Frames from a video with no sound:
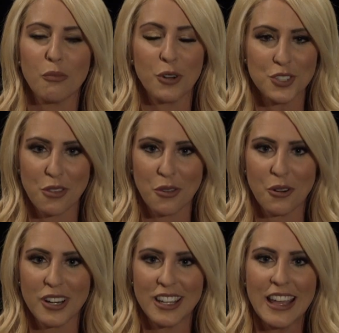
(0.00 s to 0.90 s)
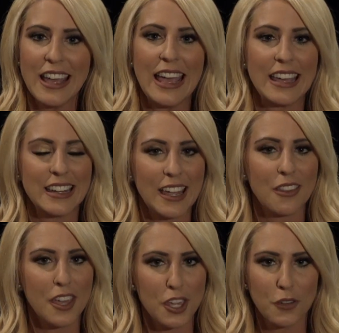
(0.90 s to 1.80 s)
Bridge Authority. And again,
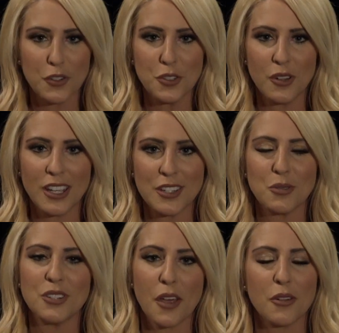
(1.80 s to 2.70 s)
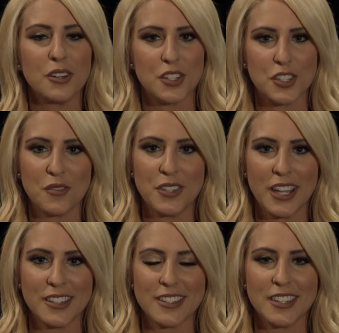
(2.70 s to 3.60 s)
thank you for tuning in to another edition of
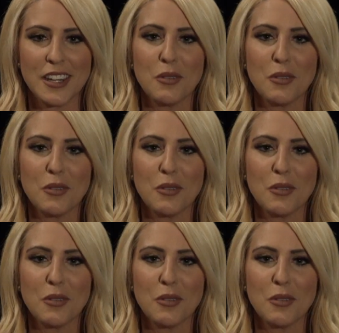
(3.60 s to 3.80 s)
Tech in the City.